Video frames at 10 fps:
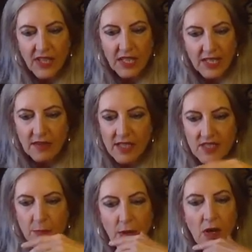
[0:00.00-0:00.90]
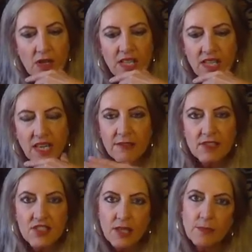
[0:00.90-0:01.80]
feeling there's a parking
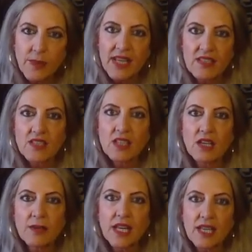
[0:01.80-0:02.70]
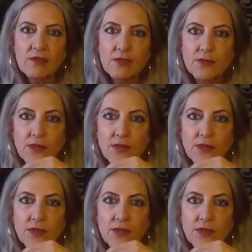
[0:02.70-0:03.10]
area and some bays are going out